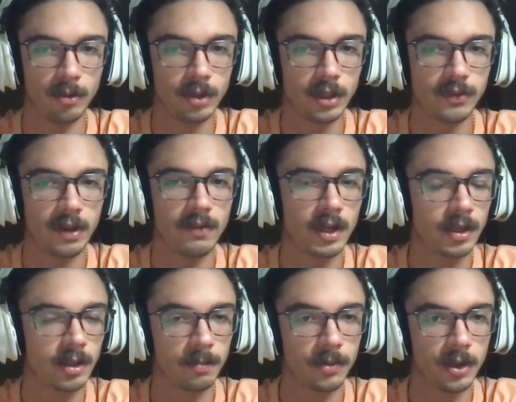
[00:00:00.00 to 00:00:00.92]
Only 7
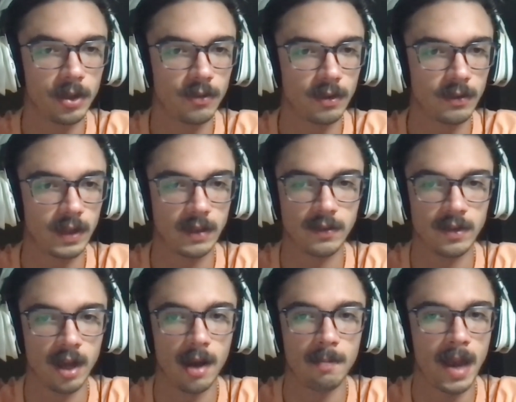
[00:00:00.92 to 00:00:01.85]
incompletions. That's
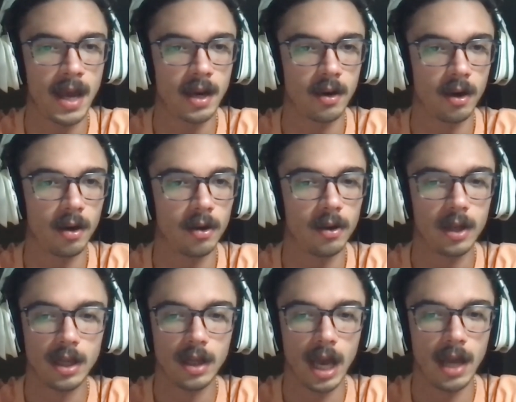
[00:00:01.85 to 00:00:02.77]
not bad at all.